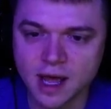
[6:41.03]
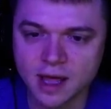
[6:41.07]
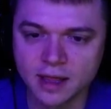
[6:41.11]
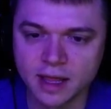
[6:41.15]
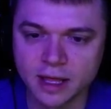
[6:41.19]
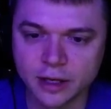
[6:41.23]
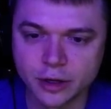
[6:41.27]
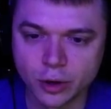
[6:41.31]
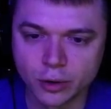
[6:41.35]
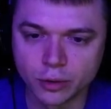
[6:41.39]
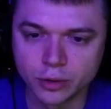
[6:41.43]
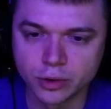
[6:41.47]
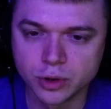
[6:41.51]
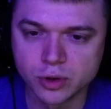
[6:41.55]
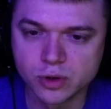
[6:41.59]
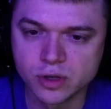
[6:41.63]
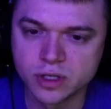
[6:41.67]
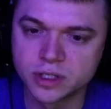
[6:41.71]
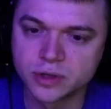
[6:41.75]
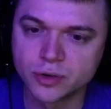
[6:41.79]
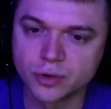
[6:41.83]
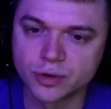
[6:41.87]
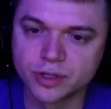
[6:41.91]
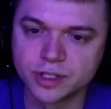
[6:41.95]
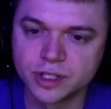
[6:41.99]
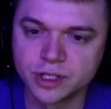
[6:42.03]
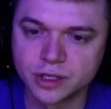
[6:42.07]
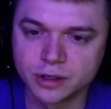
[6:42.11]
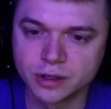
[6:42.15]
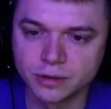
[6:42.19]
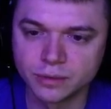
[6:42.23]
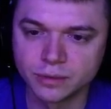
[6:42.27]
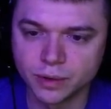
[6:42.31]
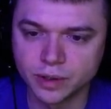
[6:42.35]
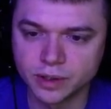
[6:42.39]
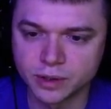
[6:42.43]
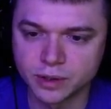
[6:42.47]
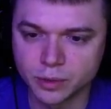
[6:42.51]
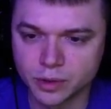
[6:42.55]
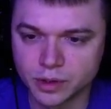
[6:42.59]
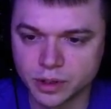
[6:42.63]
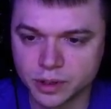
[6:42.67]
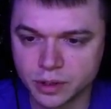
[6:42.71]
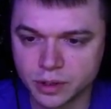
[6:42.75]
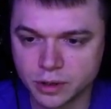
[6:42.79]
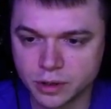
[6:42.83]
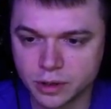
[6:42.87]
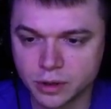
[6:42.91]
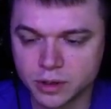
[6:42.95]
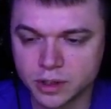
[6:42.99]
They don't do in Sword and Shield. What Sword and
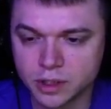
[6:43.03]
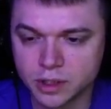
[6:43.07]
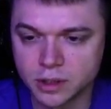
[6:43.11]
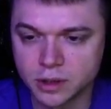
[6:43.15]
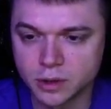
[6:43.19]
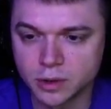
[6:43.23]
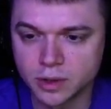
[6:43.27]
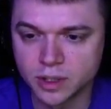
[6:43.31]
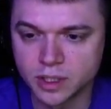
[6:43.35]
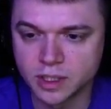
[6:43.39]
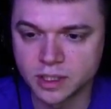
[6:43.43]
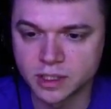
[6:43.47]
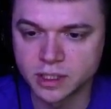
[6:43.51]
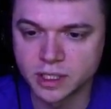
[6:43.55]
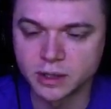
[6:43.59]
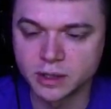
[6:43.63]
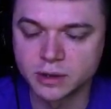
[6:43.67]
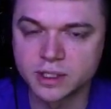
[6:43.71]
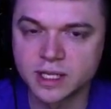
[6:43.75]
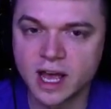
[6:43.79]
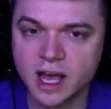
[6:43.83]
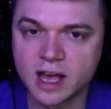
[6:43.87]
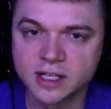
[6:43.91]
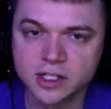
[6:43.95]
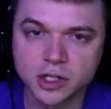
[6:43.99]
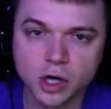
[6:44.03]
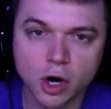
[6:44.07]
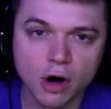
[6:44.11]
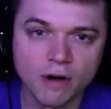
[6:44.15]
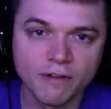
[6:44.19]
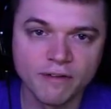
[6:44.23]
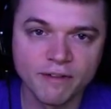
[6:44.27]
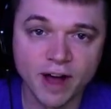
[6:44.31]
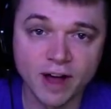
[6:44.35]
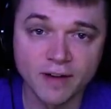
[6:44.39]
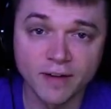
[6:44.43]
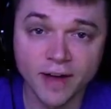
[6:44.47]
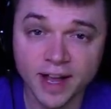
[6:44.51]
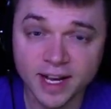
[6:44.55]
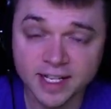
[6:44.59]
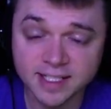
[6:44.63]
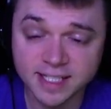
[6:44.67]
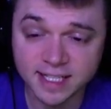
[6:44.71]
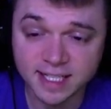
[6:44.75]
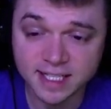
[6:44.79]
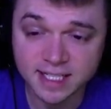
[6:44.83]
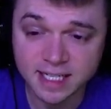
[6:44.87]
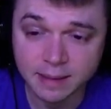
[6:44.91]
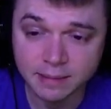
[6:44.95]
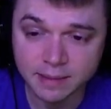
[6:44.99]
Shield used to do is they used to hatch all five eggs at
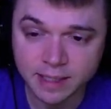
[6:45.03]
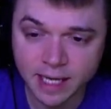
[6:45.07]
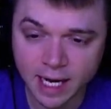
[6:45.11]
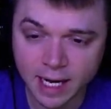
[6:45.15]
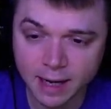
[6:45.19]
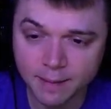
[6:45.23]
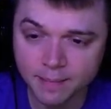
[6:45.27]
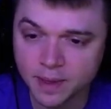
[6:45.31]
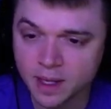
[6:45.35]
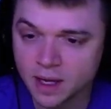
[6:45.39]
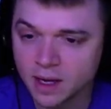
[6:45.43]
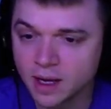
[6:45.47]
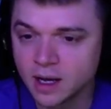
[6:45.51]
the same time.